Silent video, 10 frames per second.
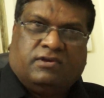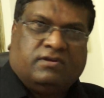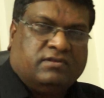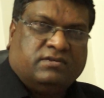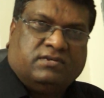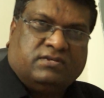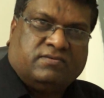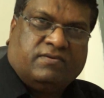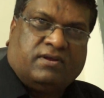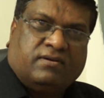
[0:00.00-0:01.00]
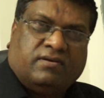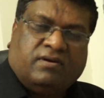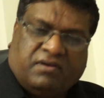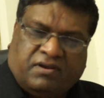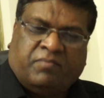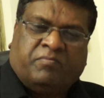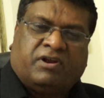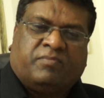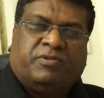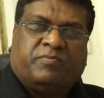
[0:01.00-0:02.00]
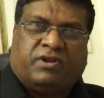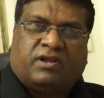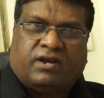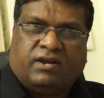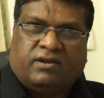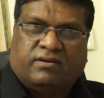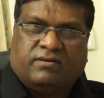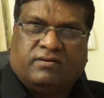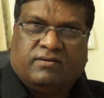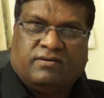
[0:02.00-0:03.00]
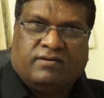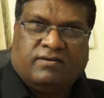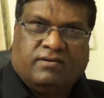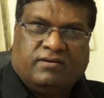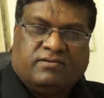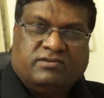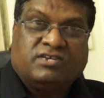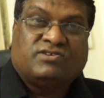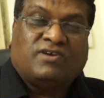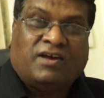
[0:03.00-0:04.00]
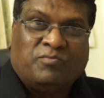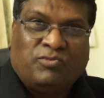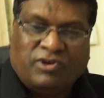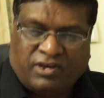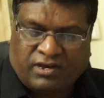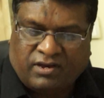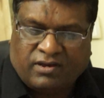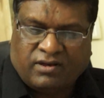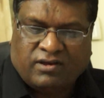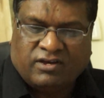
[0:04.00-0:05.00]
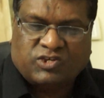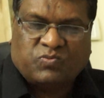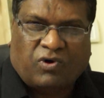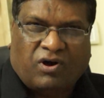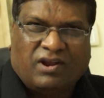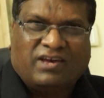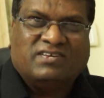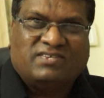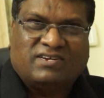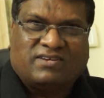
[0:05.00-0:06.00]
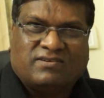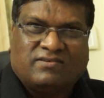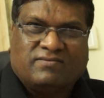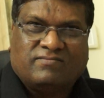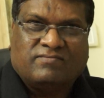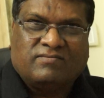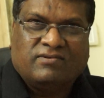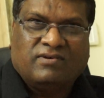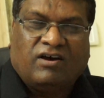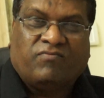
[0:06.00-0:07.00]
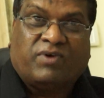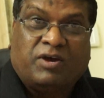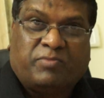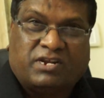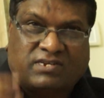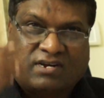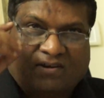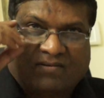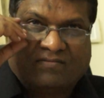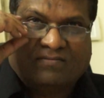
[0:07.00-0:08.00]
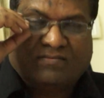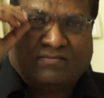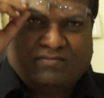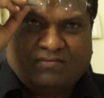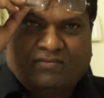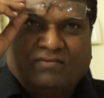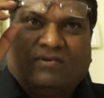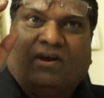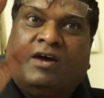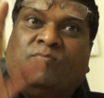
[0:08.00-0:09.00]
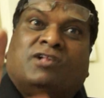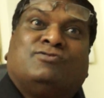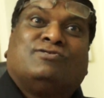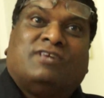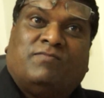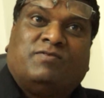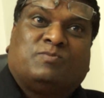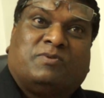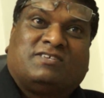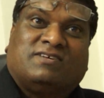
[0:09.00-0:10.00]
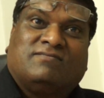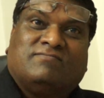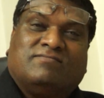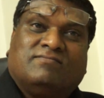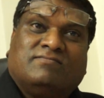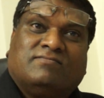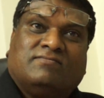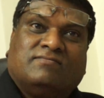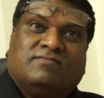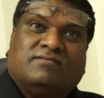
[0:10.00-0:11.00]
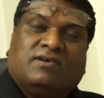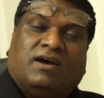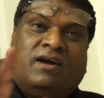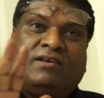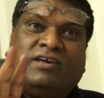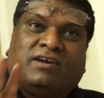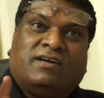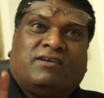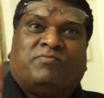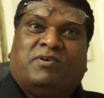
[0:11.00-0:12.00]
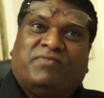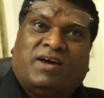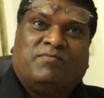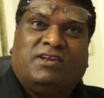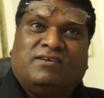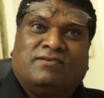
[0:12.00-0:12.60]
This is a number of people are writing. Just I am doing a small gesture of 5%. I am also a selfish person. I take care of my family.